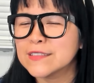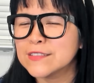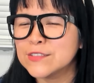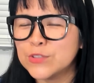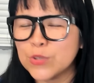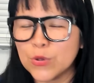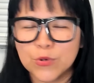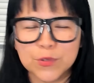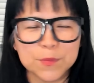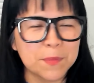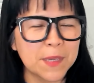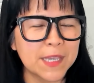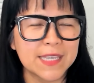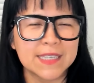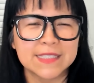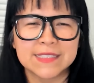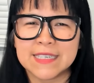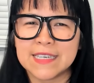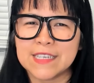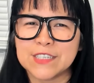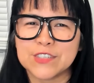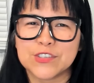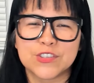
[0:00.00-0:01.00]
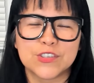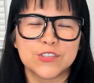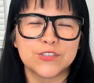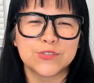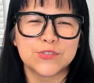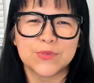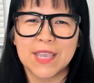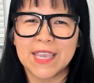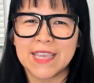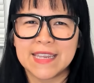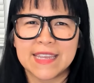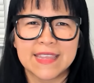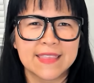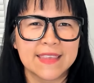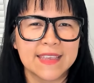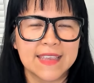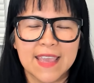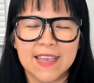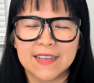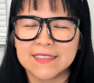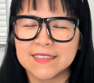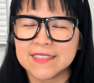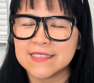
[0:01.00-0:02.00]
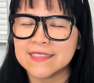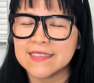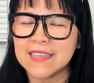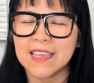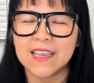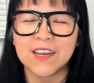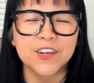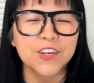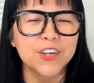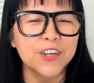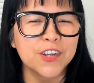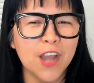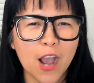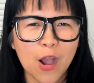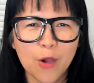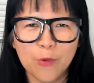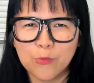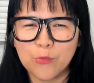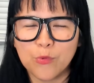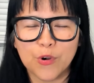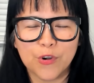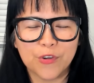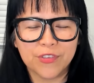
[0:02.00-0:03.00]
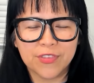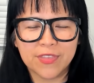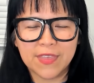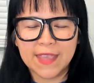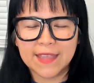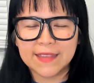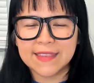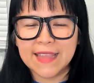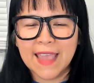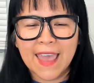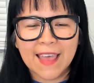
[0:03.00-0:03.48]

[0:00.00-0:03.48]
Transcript: Don't pay attention to anything else. They are not worth it.